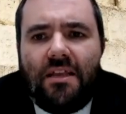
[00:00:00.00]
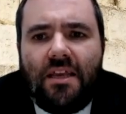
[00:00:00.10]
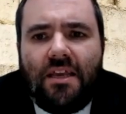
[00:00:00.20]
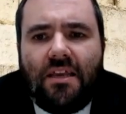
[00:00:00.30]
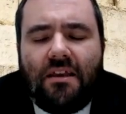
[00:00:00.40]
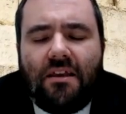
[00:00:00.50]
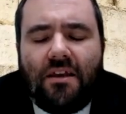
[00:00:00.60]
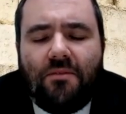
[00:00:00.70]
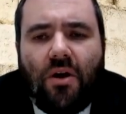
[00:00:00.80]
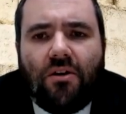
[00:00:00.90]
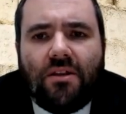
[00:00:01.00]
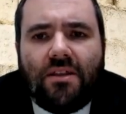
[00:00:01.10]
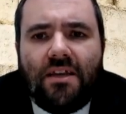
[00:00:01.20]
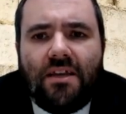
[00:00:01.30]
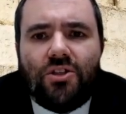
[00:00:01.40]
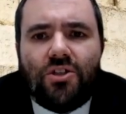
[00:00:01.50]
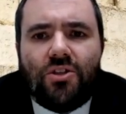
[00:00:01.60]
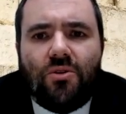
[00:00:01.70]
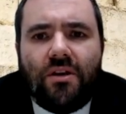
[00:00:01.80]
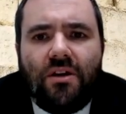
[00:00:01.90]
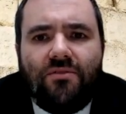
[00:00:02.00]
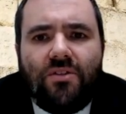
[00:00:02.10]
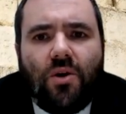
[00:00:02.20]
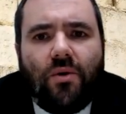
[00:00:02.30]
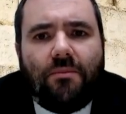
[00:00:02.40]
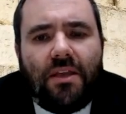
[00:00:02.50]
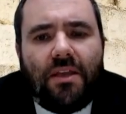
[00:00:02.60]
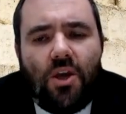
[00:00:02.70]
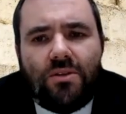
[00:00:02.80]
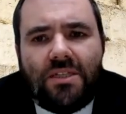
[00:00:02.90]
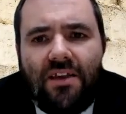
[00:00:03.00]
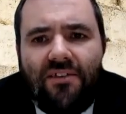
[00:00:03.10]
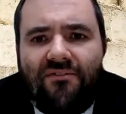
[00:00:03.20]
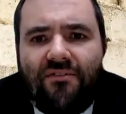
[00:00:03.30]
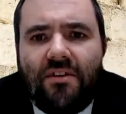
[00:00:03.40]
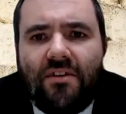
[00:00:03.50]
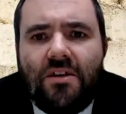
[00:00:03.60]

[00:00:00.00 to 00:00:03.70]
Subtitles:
the Gemara tell the story of Doeg ben Yosef,